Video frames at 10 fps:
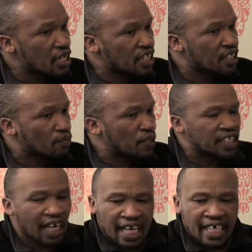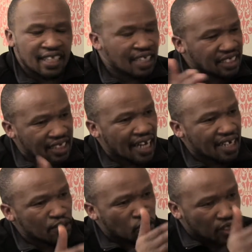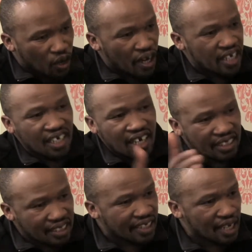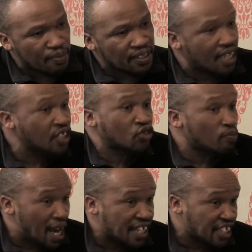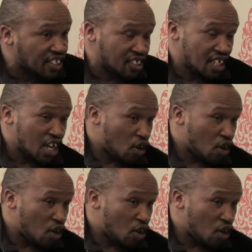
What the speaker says: in that struggle between the working class and capital is to manage